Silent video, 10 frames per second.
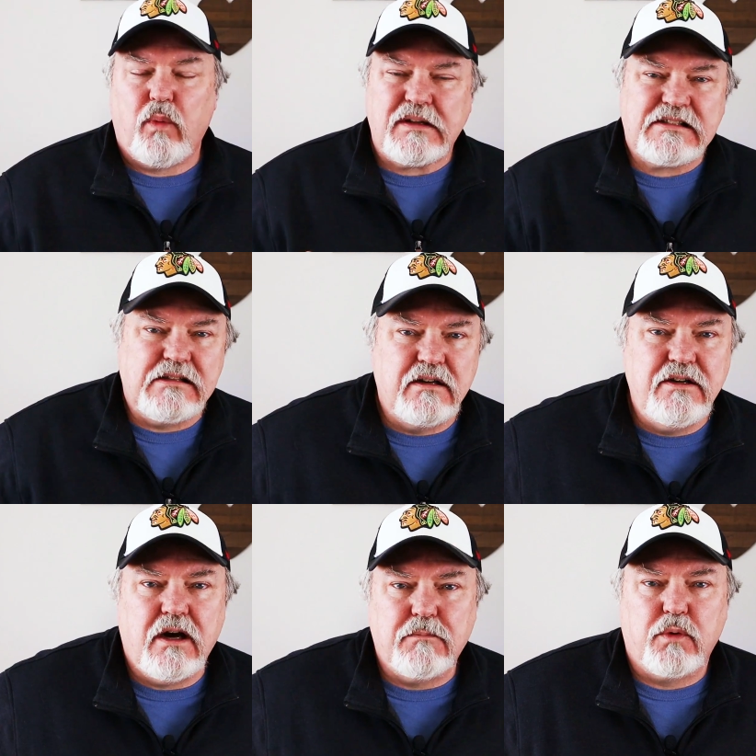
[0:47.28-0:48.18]
what's the
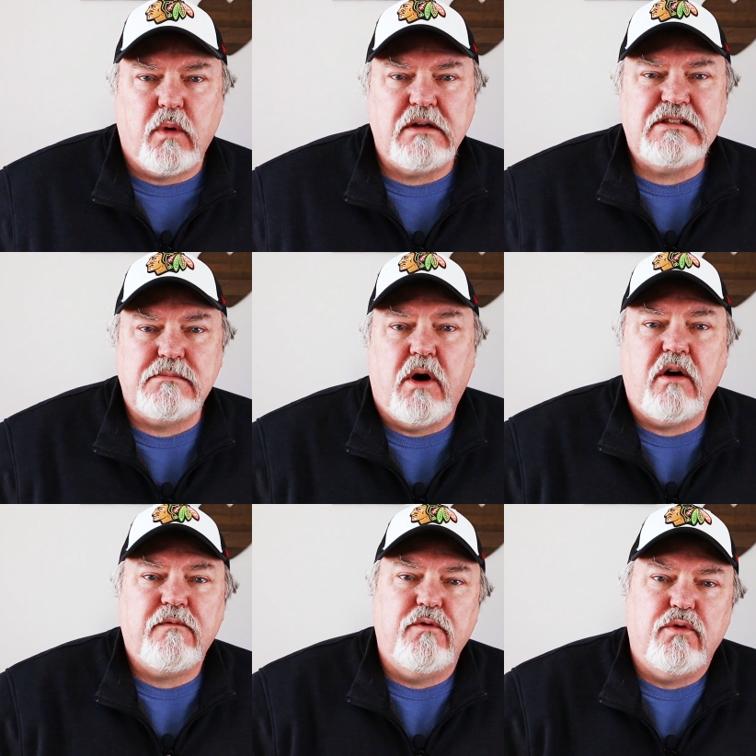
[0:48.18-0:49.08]
number one
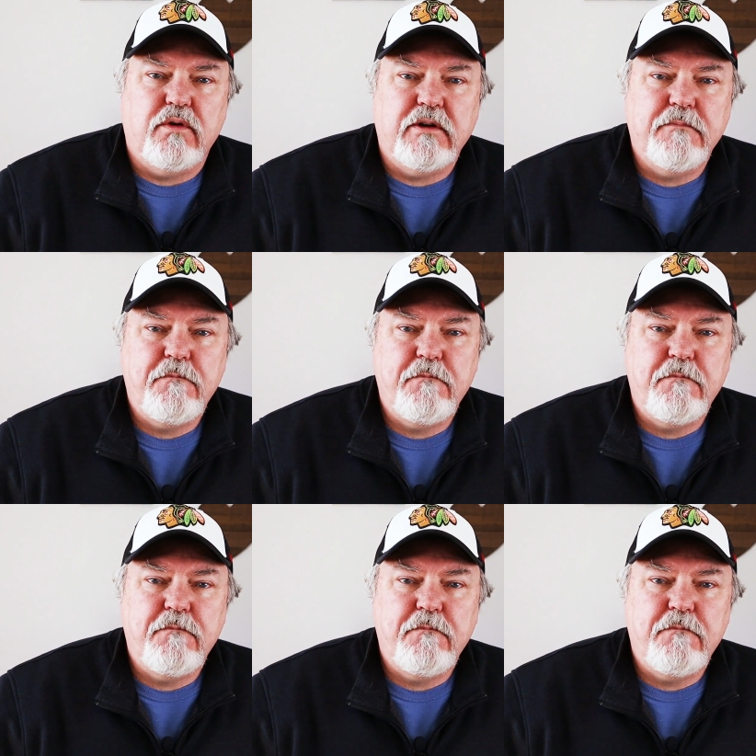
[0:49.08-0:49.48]
small food?